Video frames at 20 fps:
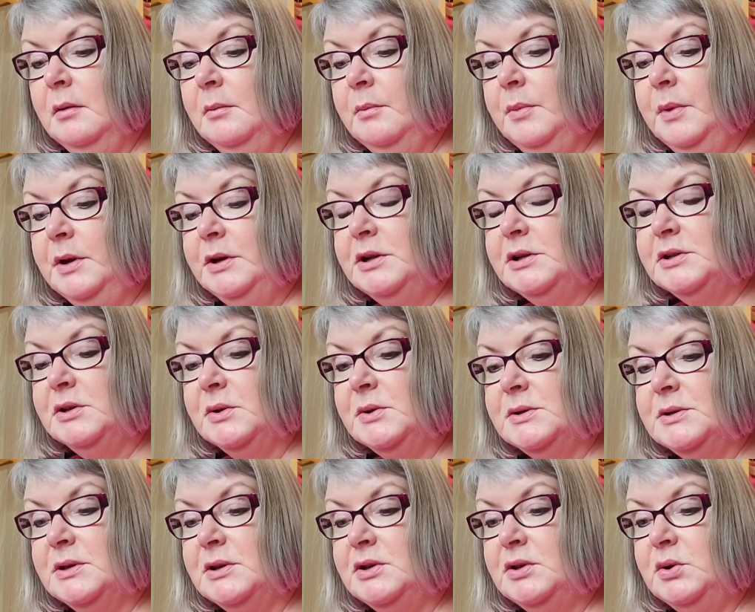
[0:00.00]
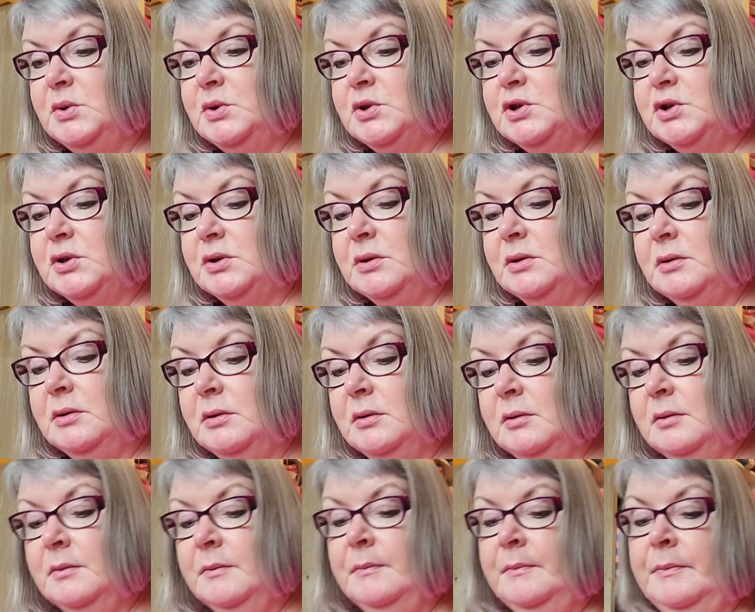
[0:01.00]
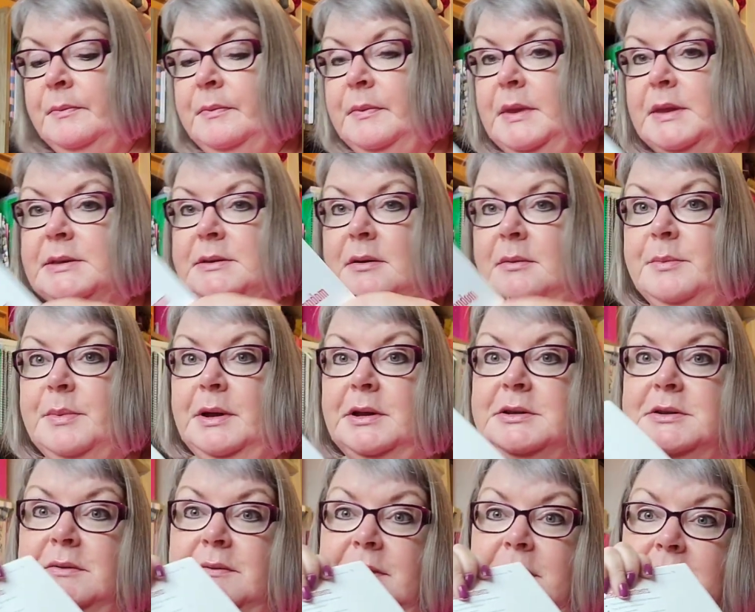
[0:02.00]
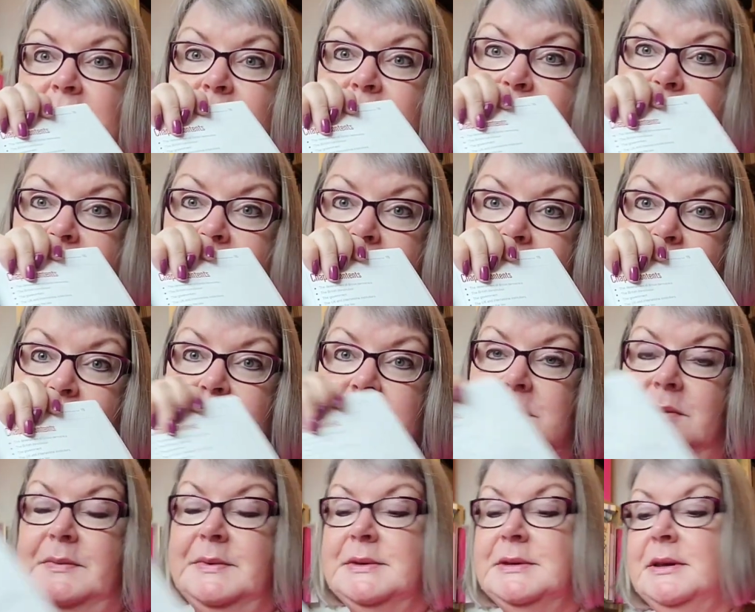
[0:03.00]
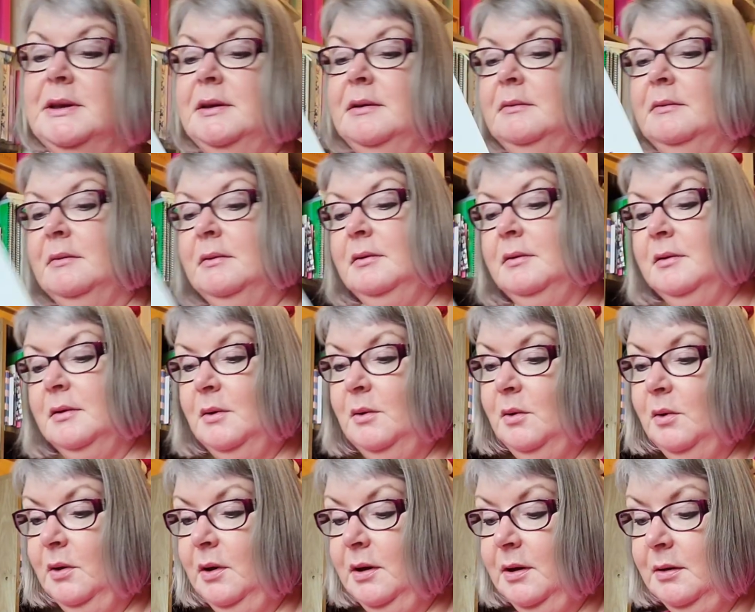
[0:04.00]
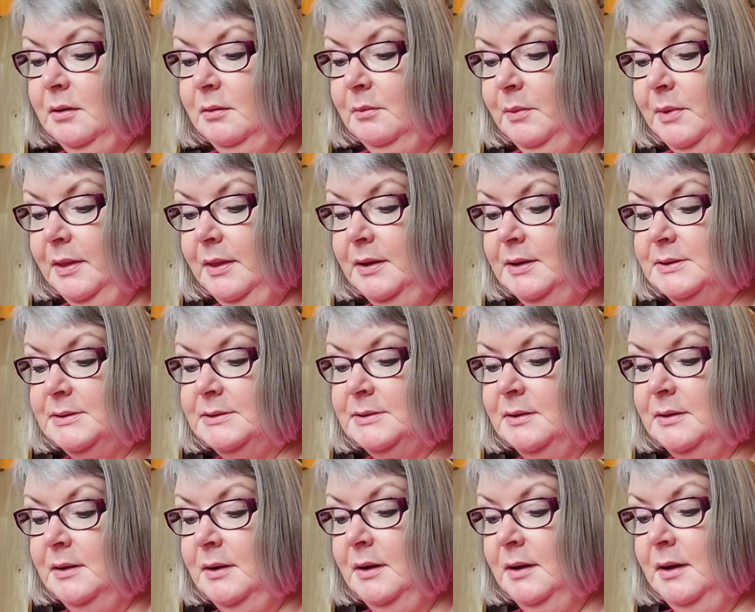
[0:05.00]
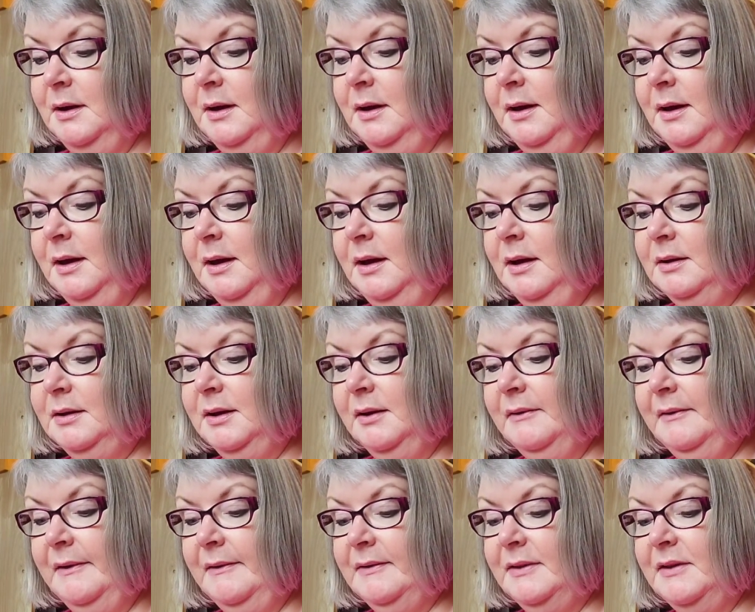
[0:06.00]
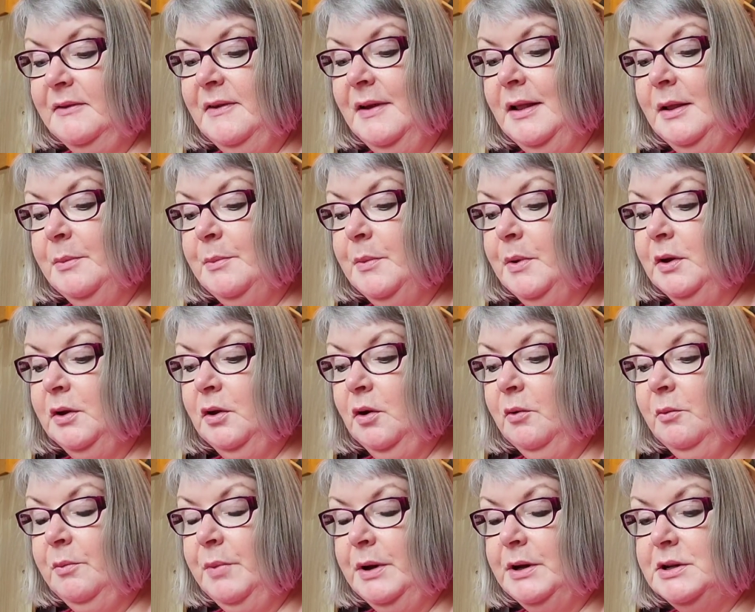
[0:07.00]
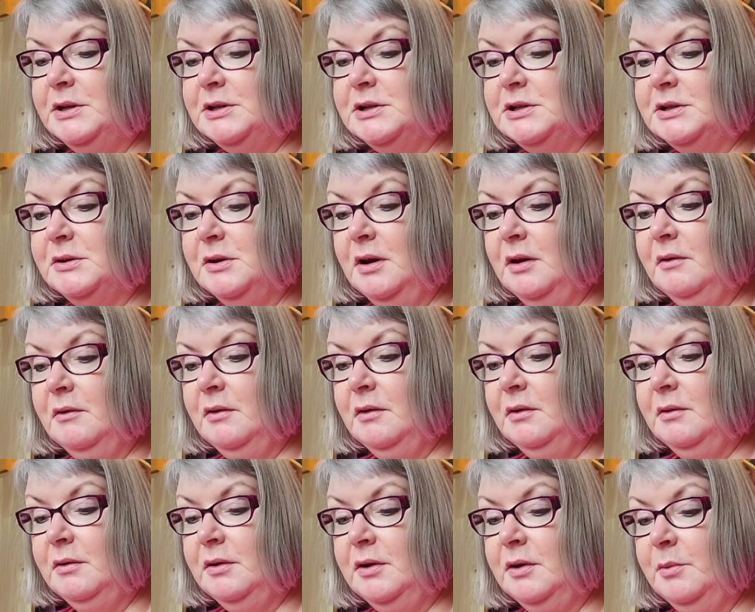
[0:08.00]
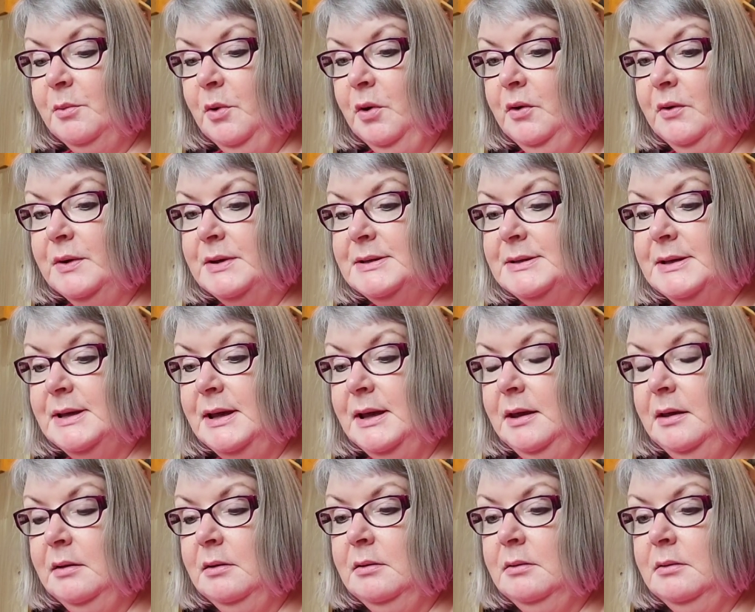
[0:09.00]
British Constitution. That's my picture of the Queen, who's obviously no longer with us. Development of British democracy.